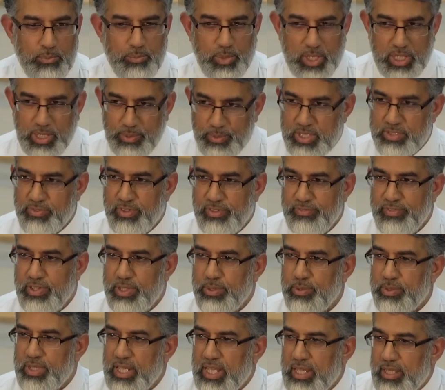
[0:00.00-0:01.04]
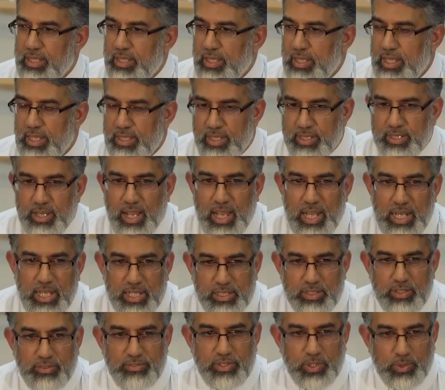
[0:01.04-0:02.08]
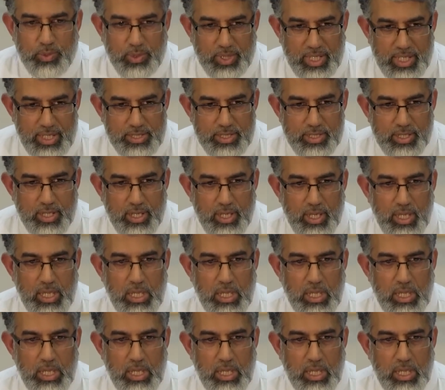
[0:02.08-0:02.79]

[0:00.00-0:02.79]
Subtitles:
But it was revealed in the dialect of the Quraysh,